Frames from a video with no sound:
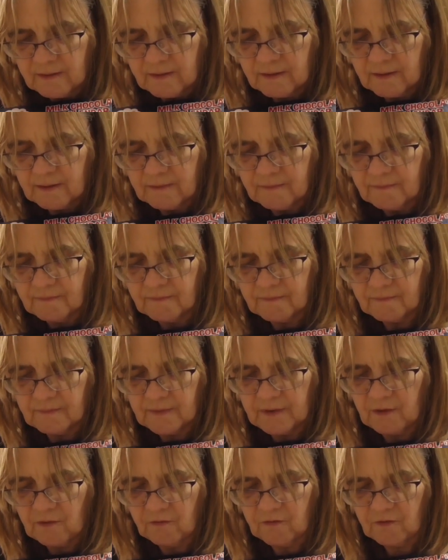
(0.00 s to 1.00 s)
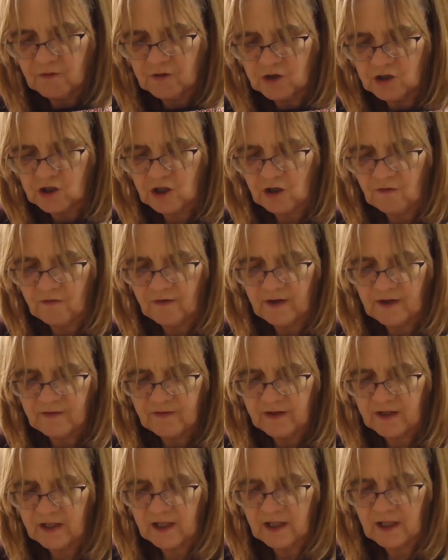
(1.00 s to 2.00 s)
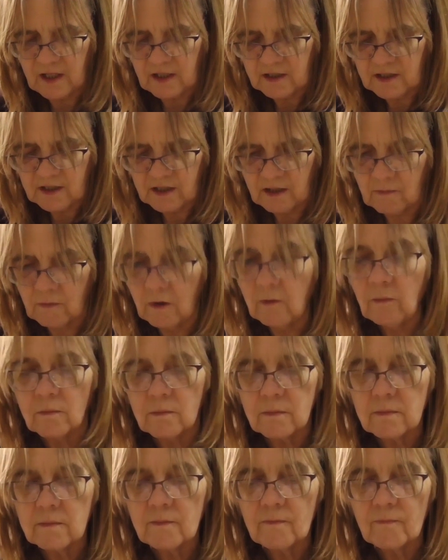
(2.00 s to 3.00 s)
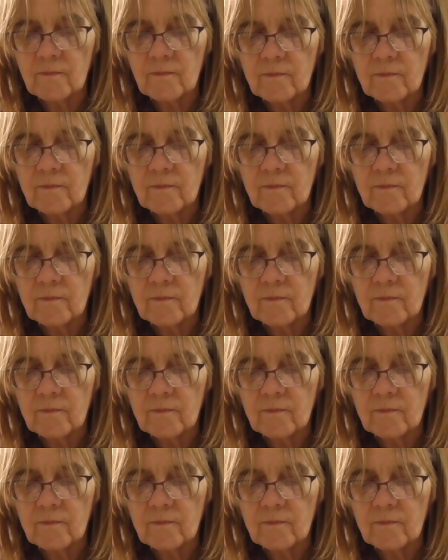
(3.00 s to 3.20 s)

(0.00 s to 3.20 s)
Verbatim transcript: up on the shelf up advent shelf calendar. Advent calendar. Oh, oh.